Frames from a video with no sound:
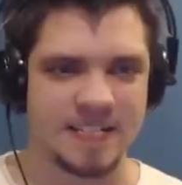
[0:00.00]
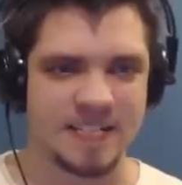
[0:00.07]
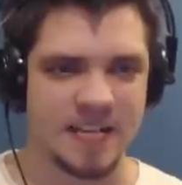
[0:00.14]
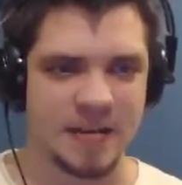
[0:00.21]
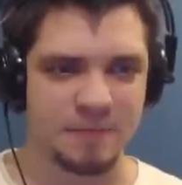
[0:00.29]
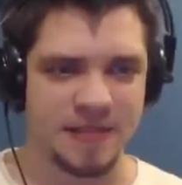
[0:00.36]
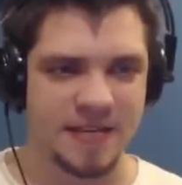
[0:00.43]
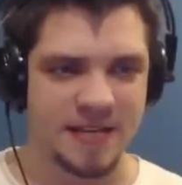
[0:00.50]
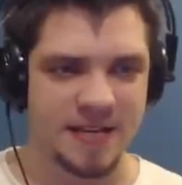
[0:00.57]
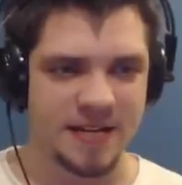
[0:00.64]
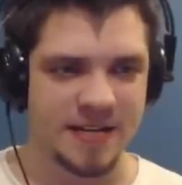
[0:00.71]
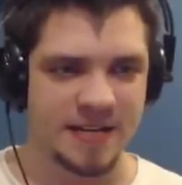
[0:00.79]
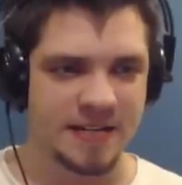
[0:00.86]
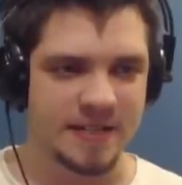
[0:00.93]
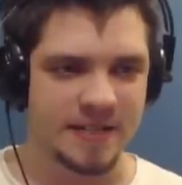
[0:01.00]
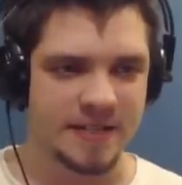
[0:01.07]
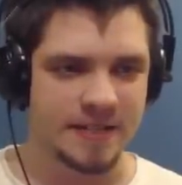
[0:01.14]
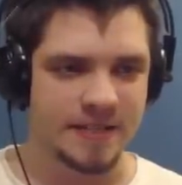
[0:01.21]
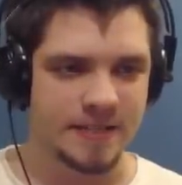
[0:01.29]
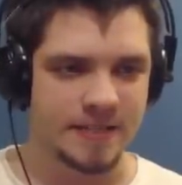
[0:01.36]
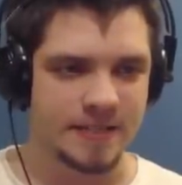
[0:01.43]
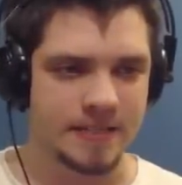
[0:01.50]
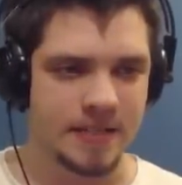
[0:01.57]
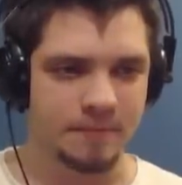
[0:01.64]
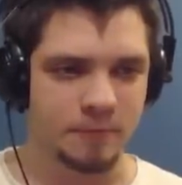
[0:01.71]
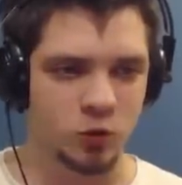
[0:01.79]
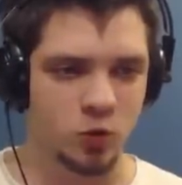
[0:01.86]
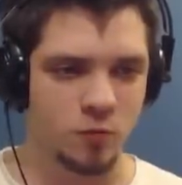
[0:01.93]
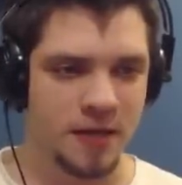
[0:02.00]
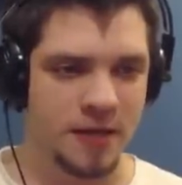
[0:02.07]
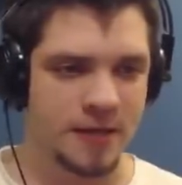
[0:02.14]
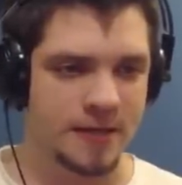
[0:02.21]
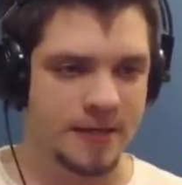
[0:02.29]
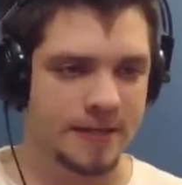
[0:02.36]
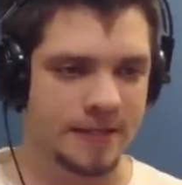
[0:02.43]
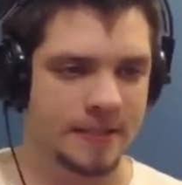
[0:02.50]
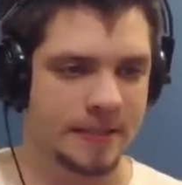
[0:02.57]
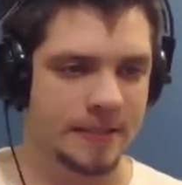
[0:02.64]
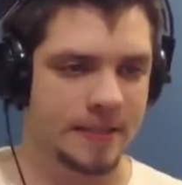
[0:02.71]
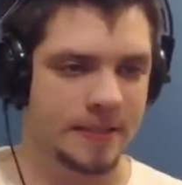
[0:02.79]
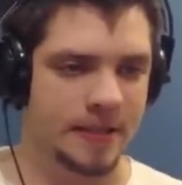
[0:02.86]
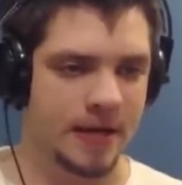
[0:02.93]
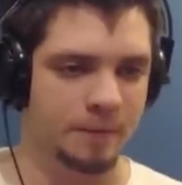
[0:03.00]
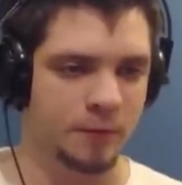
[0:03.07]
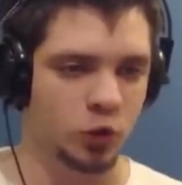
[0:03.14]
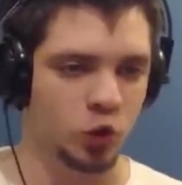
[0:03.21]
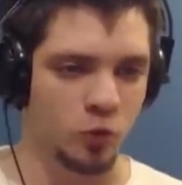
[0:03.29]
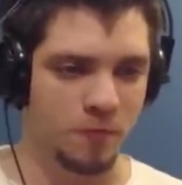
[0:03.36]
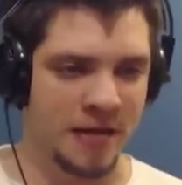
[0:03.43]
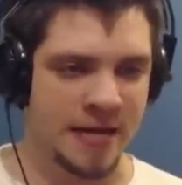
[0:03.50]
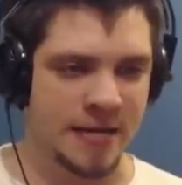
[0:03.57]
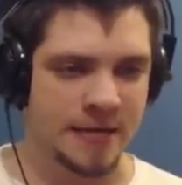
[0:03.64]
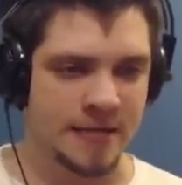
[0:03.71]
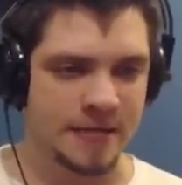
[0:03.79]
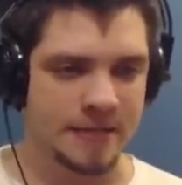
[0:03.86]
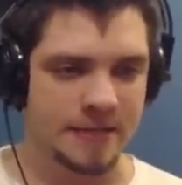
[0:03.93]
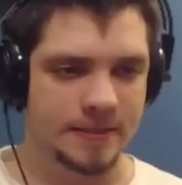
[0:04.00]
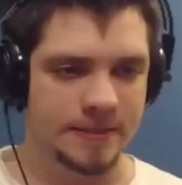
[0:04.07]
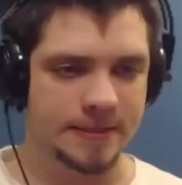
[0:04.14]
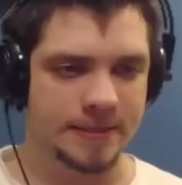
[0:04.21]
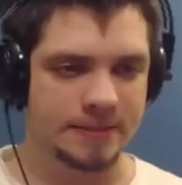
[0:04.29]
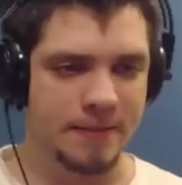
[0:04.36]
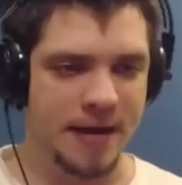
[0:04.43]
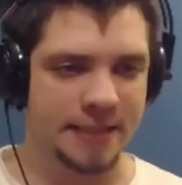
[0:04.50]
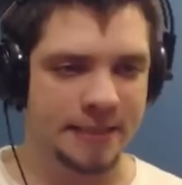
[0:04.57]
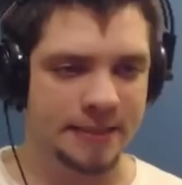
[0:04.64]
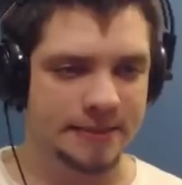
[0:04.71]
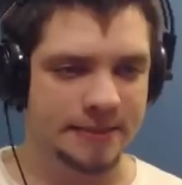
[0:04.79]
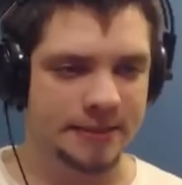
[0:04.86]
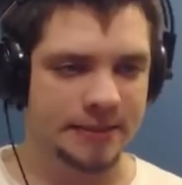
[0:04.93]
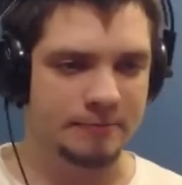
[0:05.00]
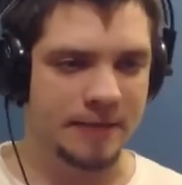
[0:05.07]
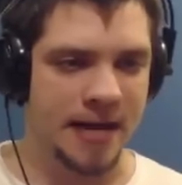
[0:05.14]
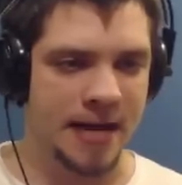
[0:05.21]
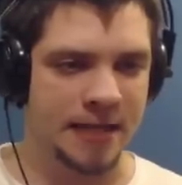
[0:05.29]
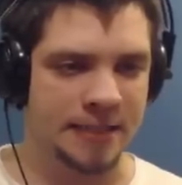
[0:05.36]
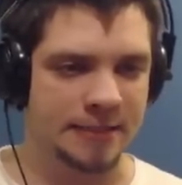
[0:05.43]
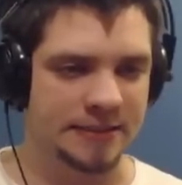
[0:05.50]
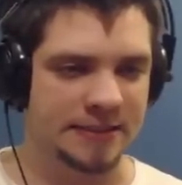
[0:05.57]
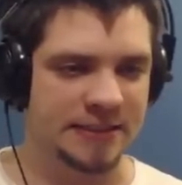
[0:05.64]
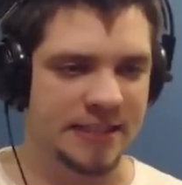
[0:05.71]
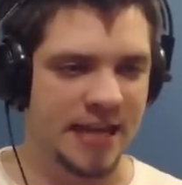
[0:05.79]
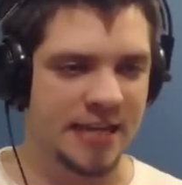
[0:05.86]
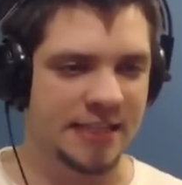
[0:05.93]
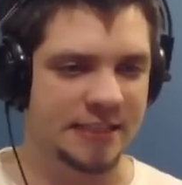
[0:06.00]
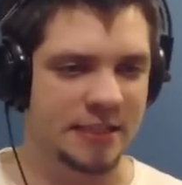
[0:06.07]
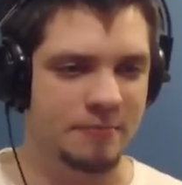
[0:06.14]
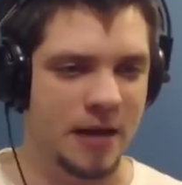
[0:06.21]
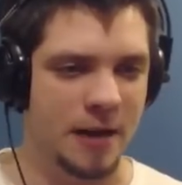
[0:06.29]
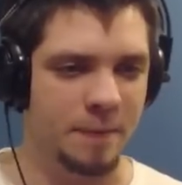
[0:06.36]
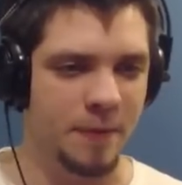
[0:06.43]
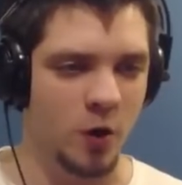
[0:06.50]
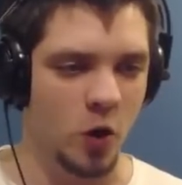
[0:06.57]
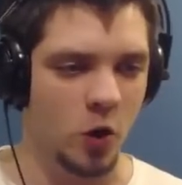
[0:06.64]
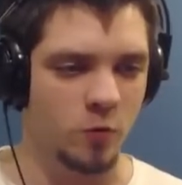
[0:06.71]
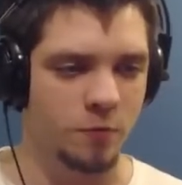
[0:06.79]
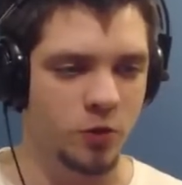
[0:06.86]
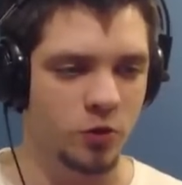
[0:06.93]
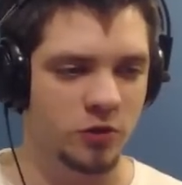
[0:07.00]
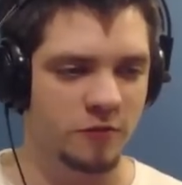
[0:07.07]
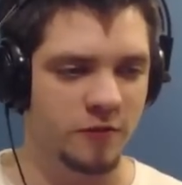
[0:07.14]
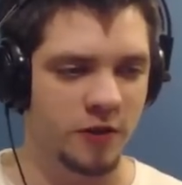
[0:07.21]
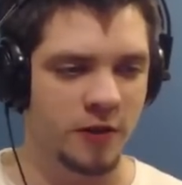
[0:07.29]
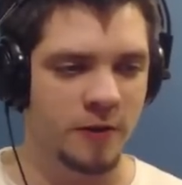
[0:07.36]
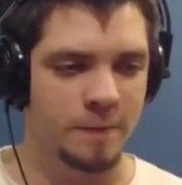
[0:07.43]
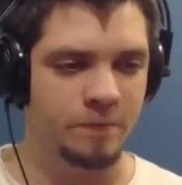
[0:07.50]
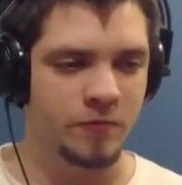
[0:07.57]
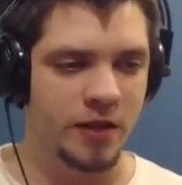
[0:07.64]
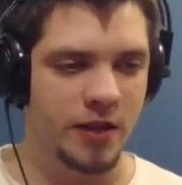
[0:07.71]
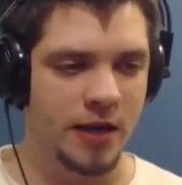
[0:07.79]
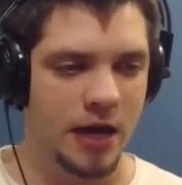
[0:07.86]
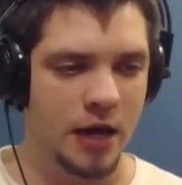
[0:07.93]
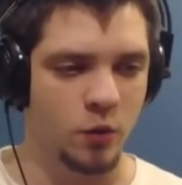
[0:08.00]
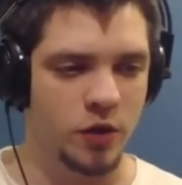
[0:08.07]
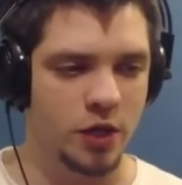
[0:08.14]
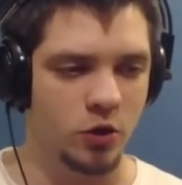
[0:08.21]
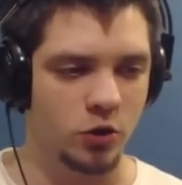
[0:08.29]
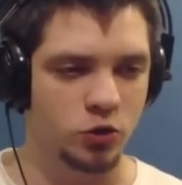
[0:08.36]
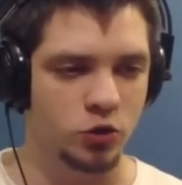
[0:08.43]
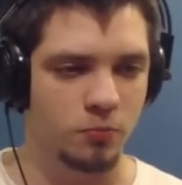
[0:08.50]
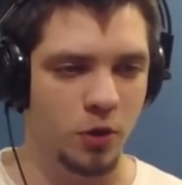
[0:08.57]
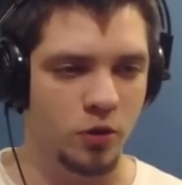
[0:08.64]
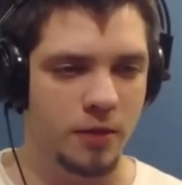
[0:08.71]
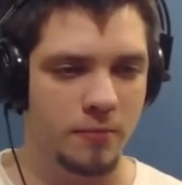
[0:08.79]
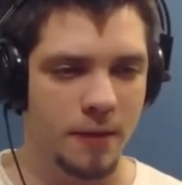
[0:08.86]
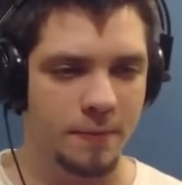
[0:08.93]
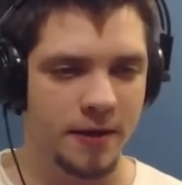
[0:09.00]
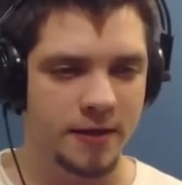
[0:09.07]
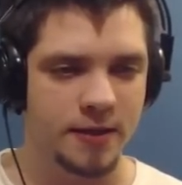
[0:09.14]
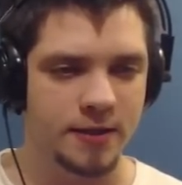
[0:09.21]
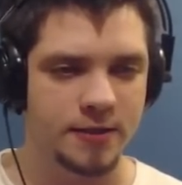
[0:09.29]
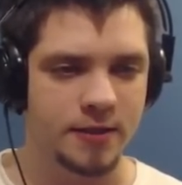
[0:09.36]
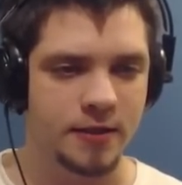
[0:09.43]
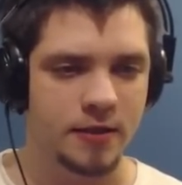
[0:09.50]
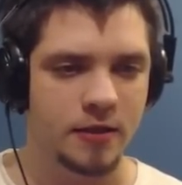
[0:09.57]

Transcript: Come here. Come to me. Come to me. Smacked, smacked. Slice him up. Oh, beautiful. And now we can also blow him up like this.